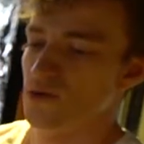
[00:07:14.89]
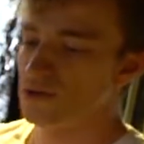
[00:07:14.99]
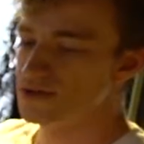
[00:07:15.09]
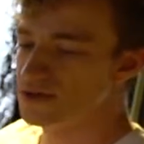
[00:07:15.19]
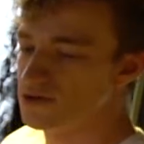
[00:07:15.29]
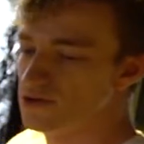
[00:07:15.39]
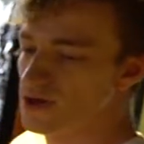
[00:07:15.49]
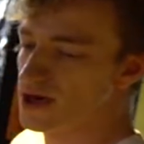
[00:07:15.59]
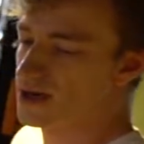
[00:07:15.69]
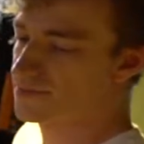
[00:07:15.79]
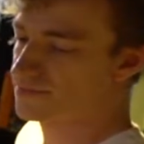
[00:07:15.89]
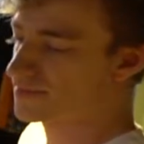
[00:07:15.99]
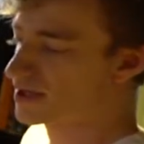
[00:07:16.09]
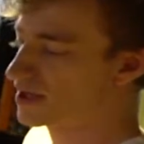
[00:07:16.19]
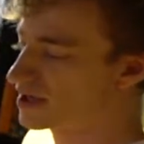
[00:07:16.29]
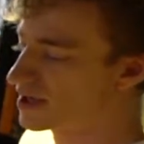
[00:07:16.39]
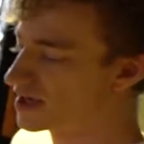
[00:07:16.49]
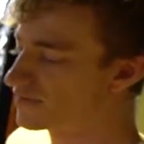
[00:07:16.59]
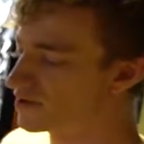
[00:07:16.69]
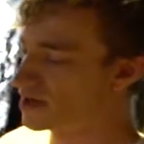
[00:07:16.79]
we'll do
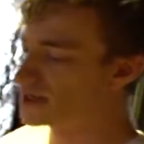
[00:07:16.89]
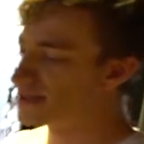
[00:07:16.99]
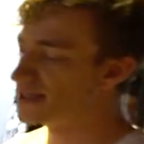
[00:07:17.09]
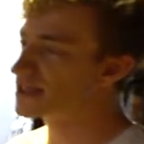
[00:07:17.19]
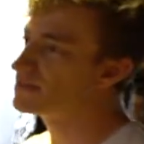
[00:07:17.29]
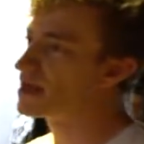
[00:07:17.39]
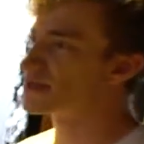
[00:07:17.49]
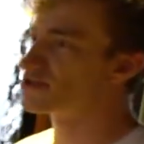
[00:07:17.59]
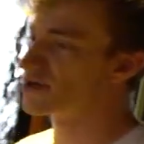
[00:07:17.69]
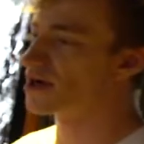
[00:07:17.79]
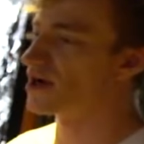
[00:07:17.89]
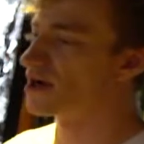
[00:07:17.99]
kind of a tiki-based drink